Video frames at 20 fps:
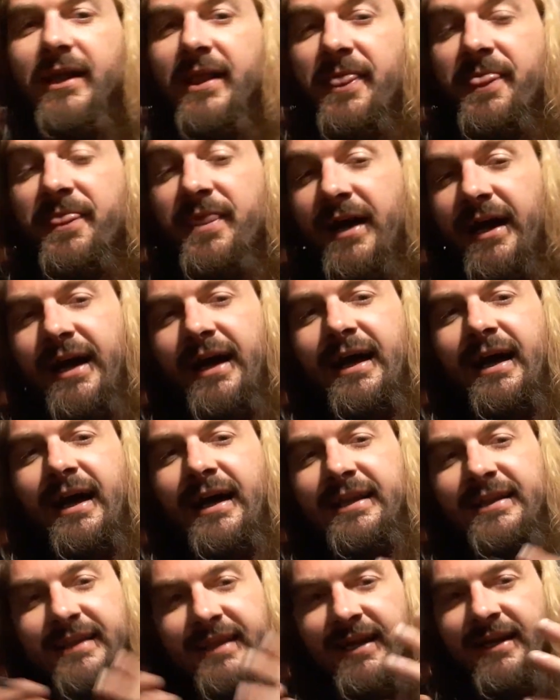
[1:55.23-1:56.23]
That
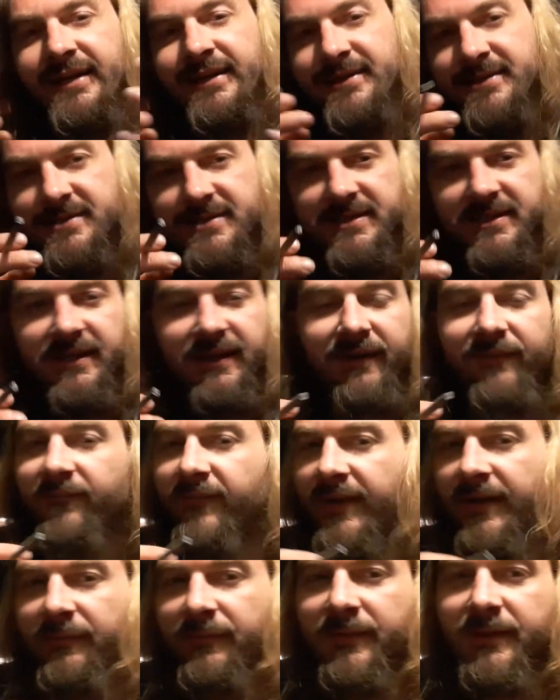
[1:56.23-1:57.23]
I guarantee our
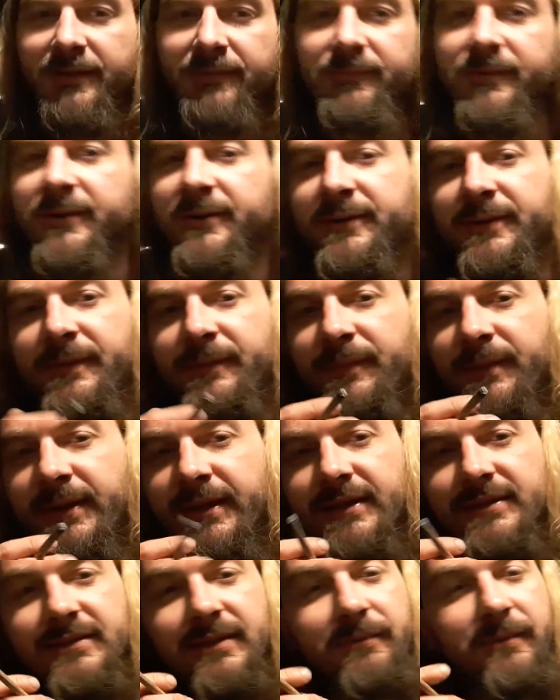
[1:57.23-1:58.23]
family community
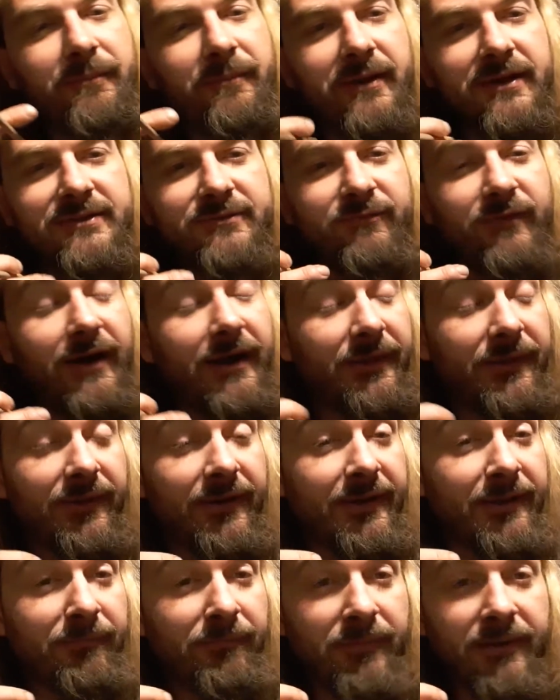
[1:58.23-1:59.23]
because I'm the best father
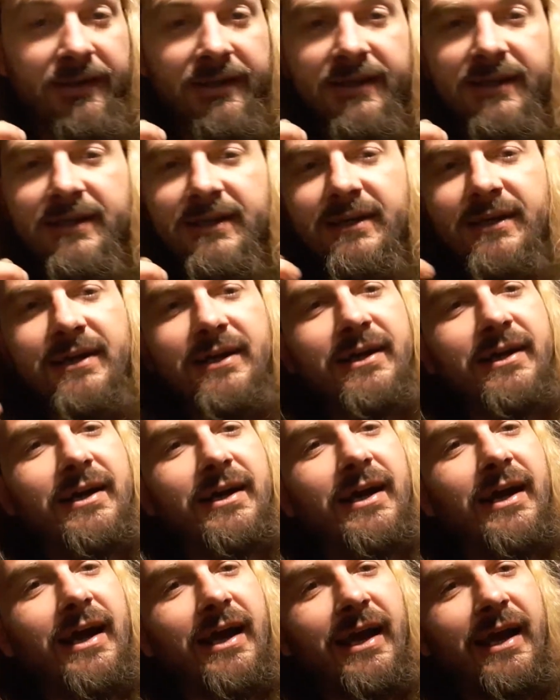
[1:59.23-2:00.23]
it can be.
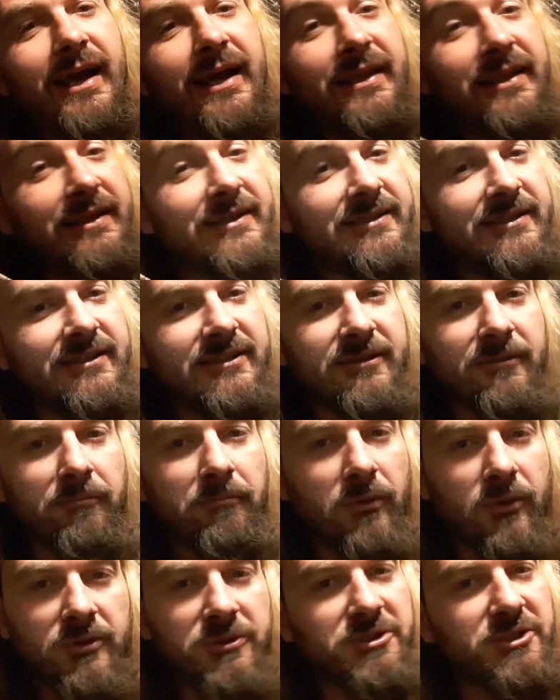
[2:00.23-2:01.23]
And this is a
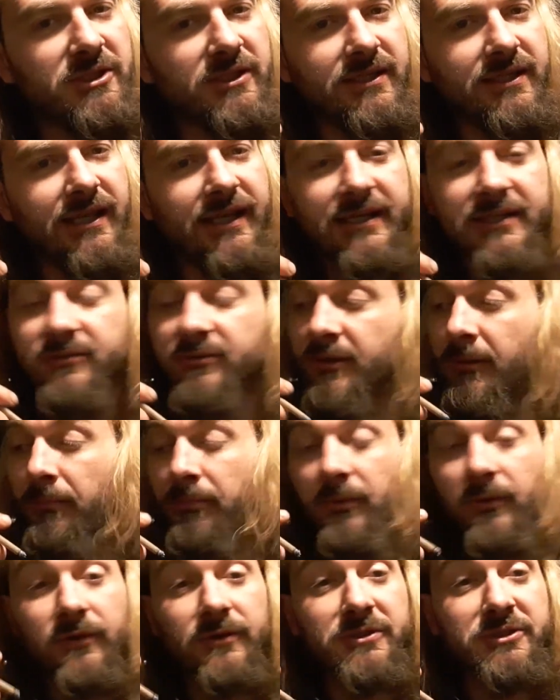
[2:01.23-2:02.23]
bullshit case with a
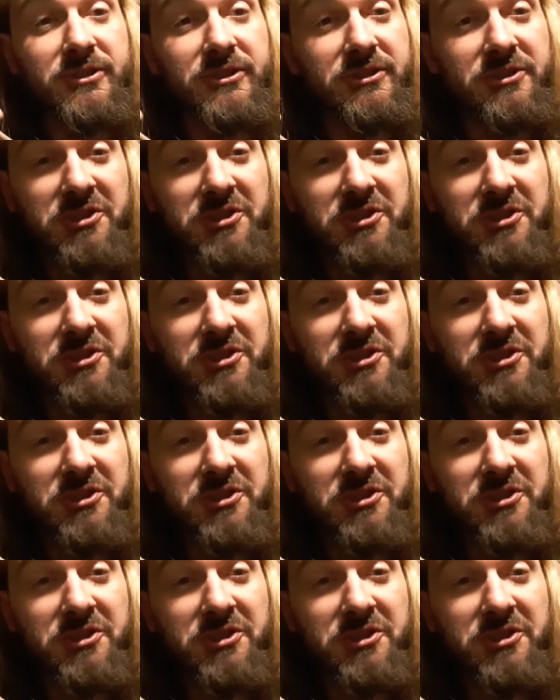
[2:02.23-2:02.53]
bullshit